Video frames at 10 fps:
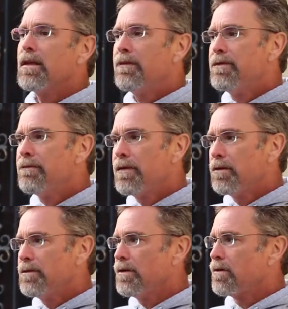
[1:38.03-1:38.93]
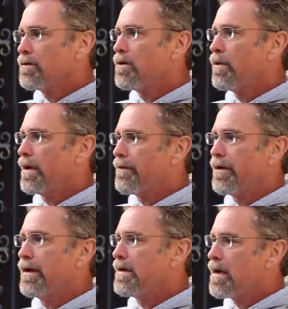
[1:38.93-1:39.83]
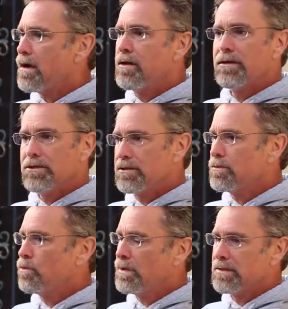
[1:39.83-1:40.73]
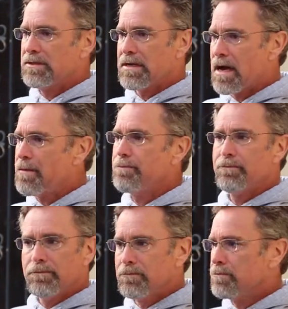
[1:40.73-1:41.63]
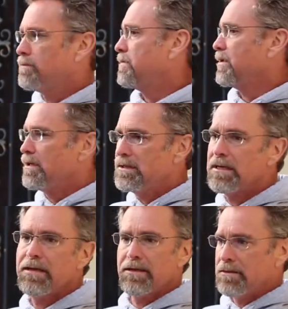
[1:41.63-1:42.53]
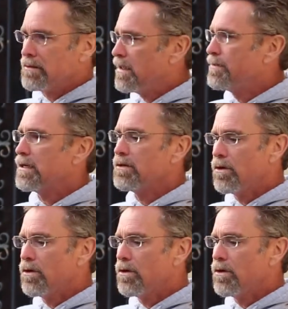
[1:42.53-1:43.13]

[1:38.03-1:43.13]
If you felt the earthquake right now, it just wouldn't stop. 30 seconds, keeps on